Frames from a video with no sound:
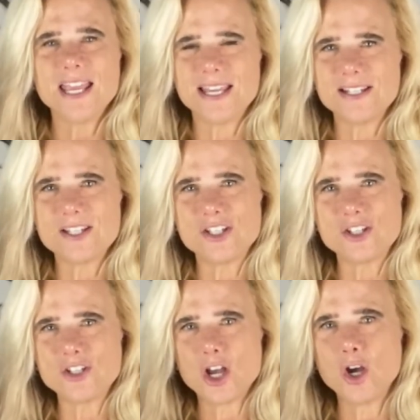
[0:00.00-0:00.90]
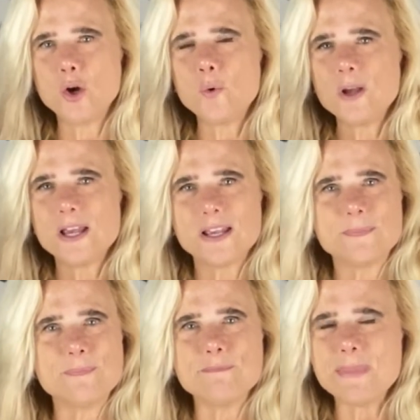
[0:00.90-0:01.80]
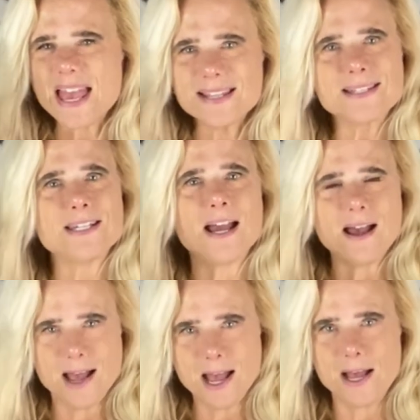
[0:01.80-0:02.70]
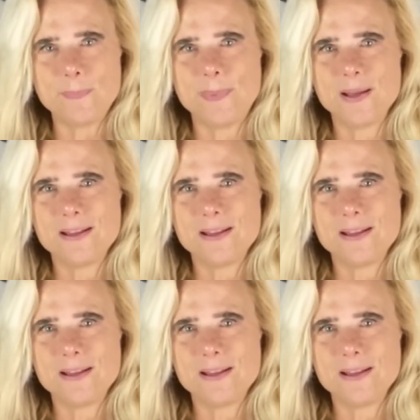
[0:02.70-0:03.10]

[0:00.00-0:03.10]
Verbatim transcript: is so messed up